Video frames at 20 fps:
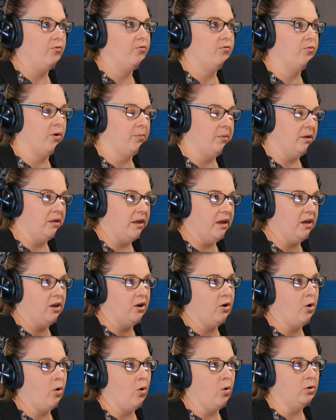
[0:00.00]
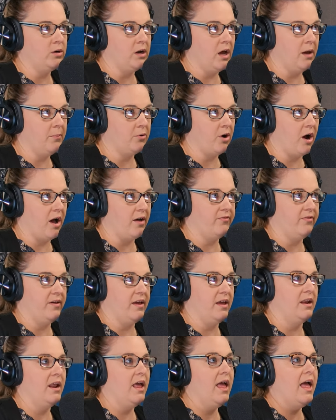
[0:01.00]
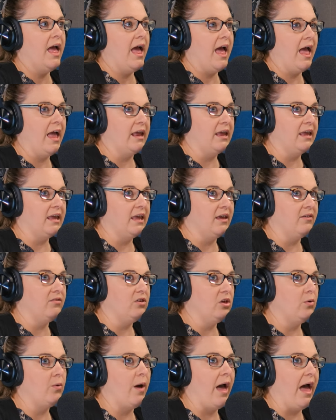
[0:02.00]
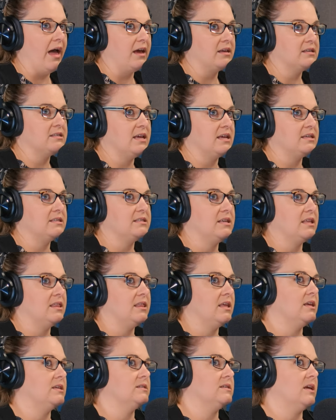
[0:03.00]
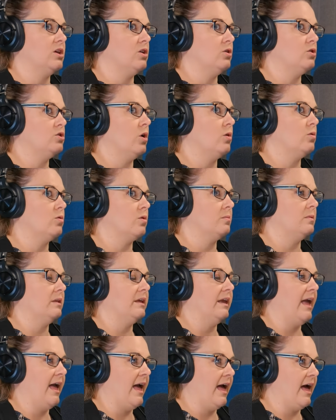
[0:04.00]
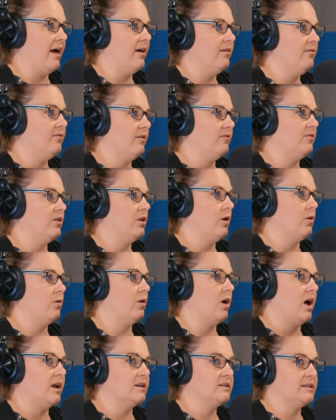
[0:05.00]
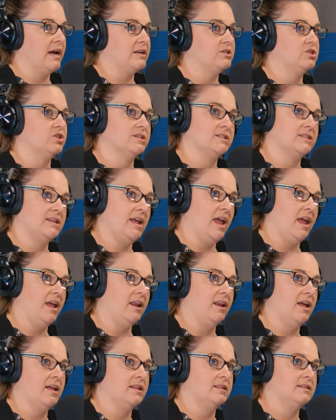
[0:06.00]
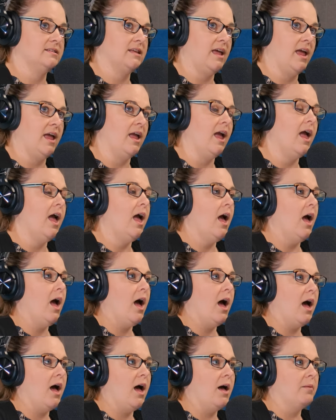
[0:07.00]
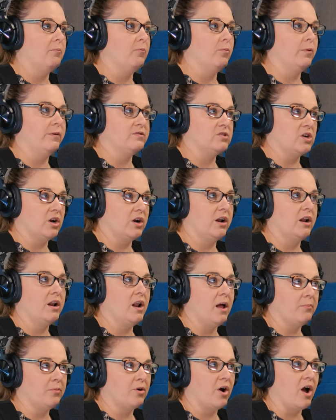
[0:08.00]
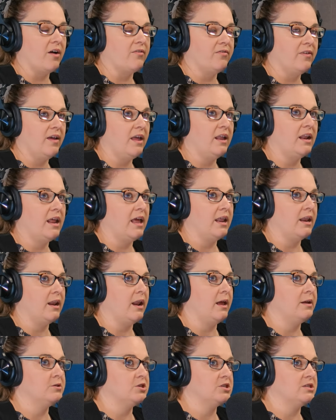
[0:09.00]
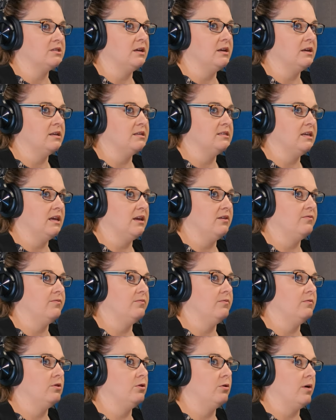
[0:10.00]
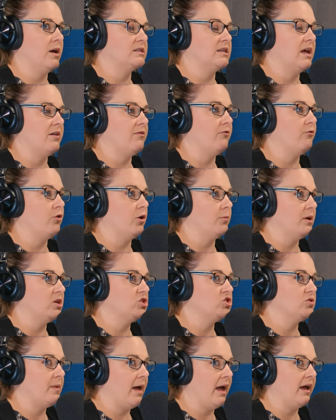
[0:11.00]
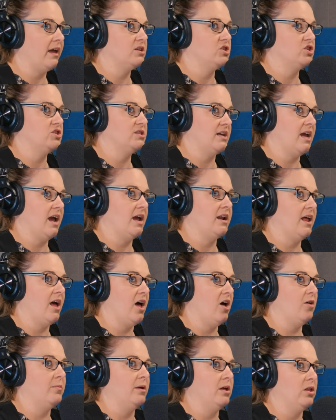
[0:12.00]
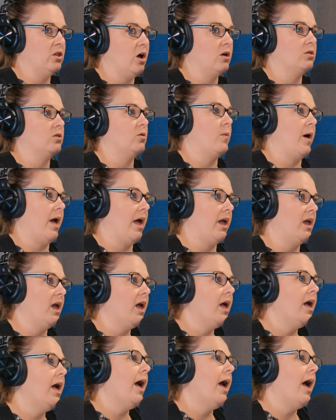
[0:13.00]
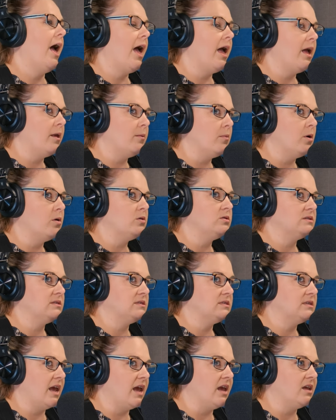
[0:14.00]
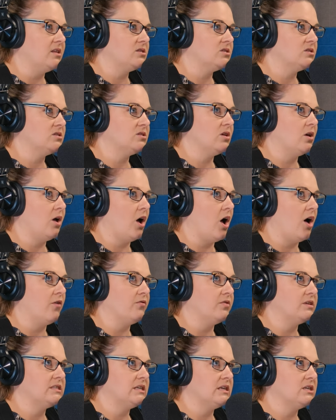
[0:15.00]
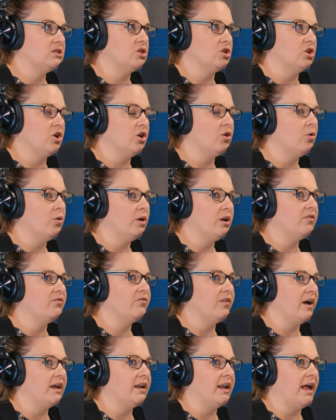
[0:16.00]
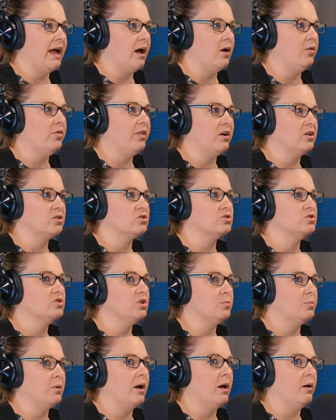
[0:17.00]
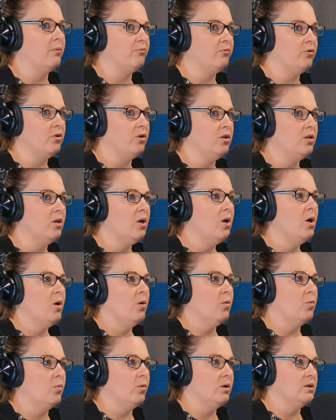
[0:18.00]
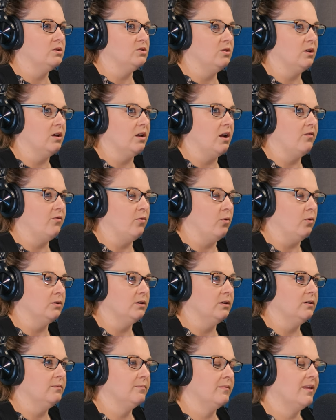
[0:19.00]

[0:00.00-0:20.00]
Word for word: formulate your whole nonprofit and give you access to things that you don't normally have if you don't contact your state and say, we've started a nonprofit and I just need to see if you guys have a formation packet just to kind of help me along the way. And most states' offices, you're going to find out there are super helpful once you get off hold.